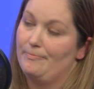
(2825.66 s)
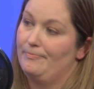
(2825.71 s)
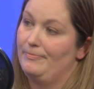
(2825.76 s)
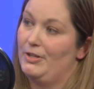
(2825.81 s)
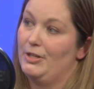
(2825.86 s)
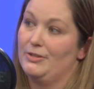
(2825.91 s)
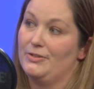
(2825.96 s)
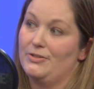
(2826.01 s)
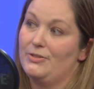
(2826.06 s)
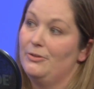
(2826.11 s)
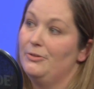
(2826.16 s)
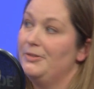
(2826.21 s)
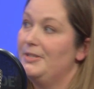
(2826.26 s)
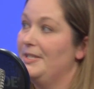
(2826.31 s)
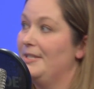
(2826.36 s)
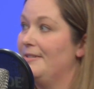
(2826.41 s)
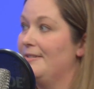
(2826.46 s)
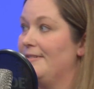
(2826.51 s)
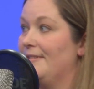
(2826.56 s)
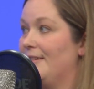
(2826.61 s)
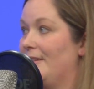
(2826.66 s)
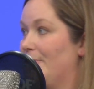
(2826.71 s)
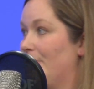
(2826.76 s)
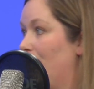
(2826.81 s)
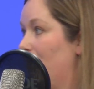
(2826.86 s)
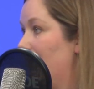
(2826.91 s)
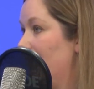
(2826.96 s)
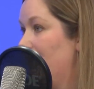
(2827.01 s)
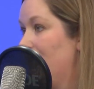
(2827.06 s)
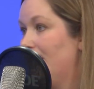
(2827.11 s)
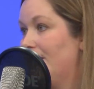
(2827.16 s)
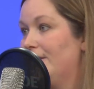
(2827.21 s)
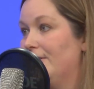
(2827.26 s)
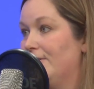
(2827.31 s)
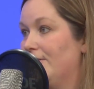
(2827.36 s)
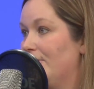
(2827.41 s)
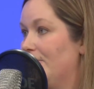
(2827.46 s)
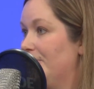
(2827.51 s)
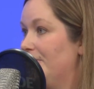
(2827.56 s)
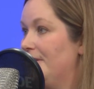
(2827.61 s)
consultants, like marketing
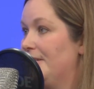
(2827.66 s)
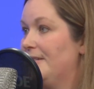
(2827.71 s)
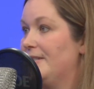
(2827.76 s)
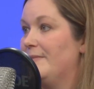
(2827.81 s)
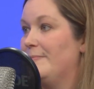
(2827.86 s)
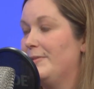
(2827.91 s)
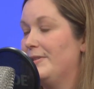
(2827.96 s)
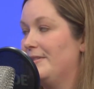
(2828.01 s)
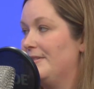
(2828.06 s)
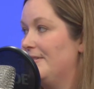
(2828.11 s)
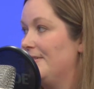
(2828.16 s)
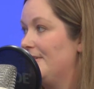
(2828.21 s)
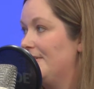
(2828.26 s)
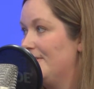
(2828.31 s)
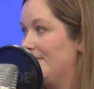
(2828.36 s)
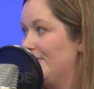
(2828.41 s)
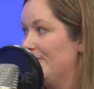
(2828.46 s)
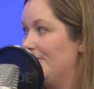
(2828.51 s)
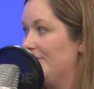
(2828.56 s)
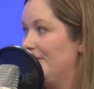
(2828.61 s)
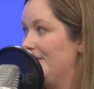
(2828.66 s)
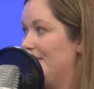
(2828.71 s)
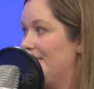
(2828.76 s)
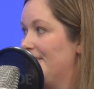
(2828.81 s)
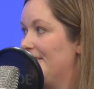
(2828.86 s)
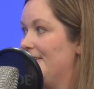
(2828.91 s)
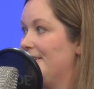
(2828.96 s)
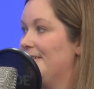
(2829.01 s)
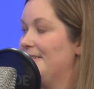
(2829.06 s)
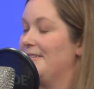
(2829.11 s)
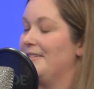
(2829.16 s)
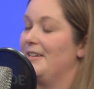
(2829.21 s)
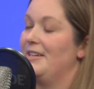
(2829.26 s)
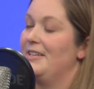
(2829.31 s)
consultants, business consultants, things like that.